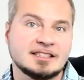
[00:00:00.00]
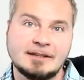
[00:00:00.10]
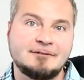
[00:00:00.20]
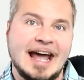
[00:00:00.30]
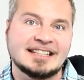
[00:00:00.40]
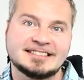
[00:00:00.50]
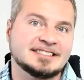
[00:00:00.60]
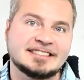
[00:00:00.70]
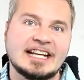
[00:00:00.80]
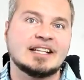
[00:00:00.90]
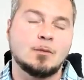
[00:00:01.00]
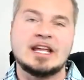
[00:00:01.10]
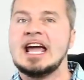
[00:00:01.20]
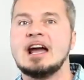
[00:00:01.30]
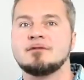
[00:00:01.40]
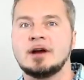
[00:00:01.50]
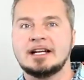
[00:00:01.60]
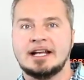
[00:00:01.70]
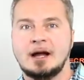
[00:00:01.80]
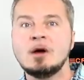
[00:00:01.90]
That's the fastest thing that we have
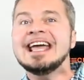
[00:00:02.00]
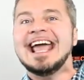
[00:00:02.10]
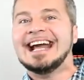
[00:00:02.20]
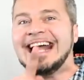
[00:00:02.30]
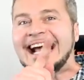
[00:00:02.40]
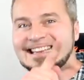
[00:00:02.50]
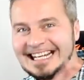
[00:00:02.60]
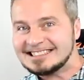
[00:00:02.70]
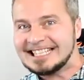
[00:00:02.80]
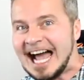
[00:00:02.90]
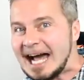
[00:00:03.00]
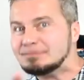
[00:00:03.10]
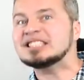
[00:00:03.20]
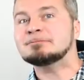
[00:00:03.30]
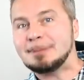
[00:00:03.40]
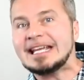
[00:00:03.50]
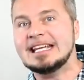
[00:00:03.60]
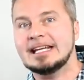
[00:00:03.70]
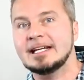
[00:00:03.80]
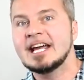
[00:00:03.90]
right now. And at that top
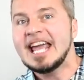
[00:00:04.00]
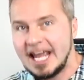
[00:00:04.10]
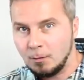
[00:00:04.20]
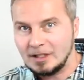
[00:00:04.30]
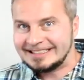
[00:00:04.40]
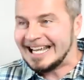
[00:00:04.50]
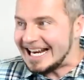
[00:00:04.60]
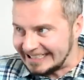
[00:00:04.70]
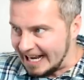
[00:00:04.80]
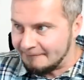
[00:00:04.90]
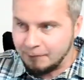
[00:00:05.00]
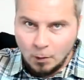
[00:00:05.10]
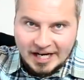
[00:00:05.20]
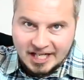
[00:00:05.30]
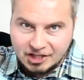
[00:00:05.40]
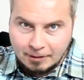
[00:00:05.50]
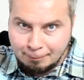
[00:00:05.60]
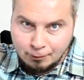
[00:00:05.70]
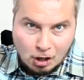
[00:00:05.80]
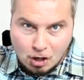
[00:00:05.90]
speed, it would take that Voyager
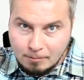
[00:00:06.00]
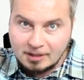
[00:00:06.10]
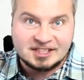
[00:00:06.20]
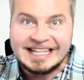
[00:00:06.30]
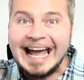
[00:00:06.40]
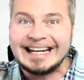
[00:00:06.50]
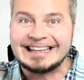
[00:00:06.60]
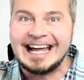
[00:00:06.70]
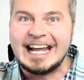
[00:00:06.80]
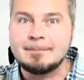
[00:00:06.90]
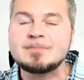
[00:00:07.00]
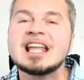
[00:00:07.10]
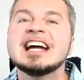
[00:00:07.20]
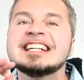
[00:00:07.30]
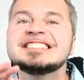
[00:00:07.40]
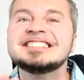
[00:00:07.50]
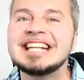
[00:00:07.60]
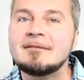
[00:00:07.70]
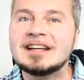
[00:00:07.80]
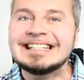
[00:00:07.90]
probe or satellite
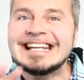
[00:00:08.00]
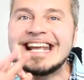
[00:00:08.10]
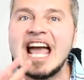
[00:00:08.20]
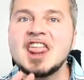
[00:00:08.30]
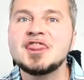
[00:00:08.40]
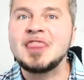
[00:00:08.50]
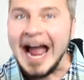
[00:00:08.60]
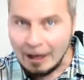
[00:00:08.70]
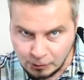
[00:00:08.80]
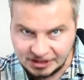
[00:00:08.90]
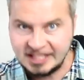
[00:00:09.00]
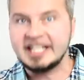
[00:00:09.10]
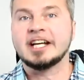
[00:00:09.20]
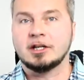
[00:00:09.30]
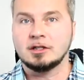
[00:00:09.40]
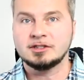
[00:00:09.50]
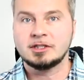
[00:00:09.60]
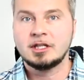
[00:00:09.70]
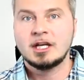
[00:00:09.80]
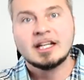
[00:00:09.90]
70,000
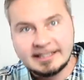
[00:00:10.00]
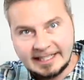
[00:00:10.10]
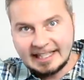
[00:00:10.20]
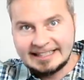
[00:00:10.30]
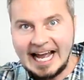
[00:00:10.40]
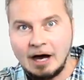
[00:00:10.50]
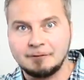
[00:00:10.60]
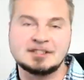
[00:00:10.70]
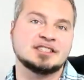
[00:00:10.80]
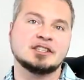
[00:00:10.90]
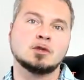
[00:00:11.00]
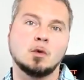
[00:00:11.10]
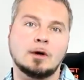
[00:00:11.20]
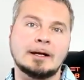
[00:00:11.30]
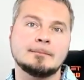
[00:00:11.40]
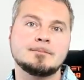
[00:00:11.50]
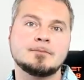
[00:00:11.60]
years to get to Alpha Centauri.